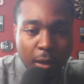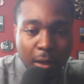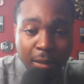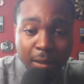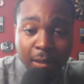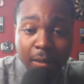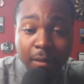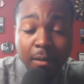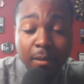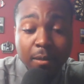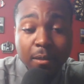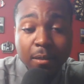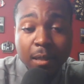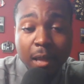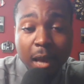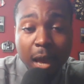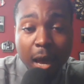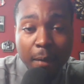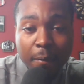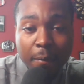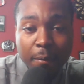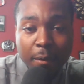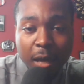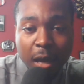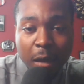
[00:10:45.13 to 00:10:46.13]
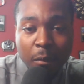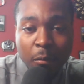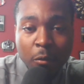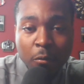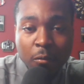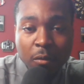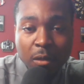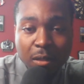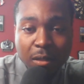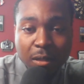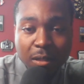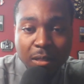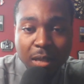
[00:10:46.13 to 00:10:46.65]
they took the snap. Cam
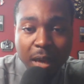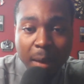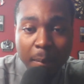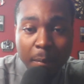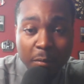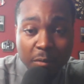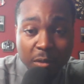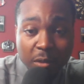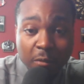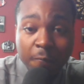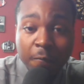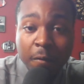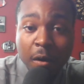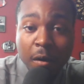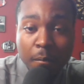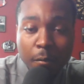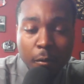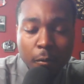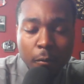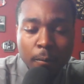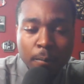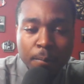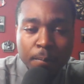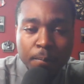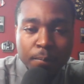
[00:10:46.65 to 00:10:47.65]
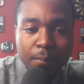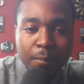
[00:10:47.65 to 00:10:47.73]
Newton took the snap. It was a fumble.